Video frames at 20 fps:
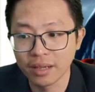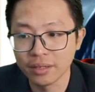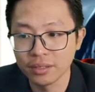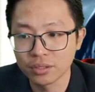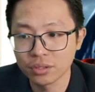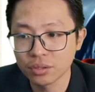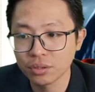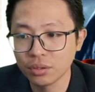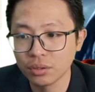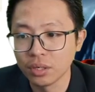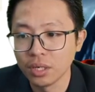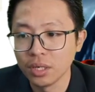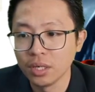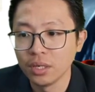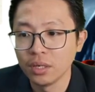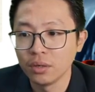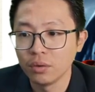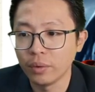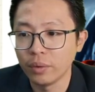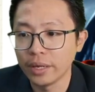So
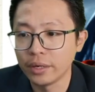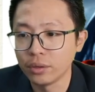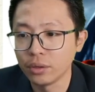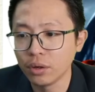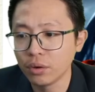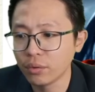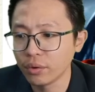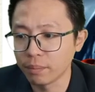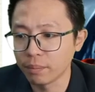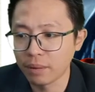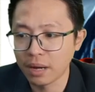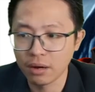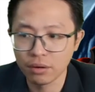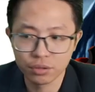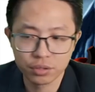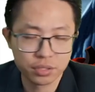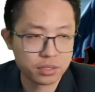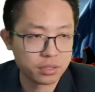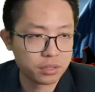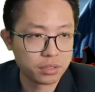when no
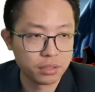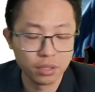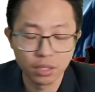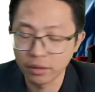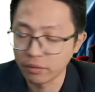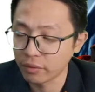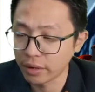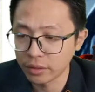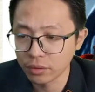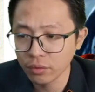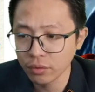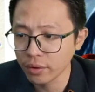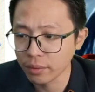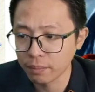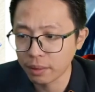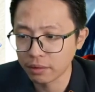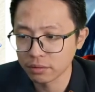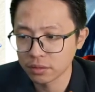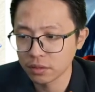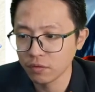
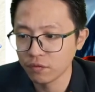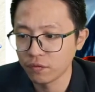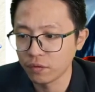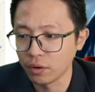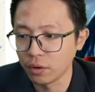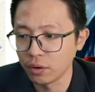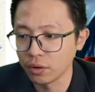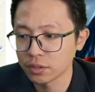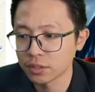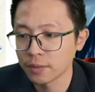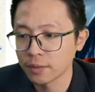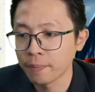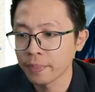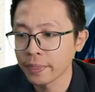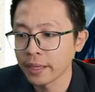repulsive force,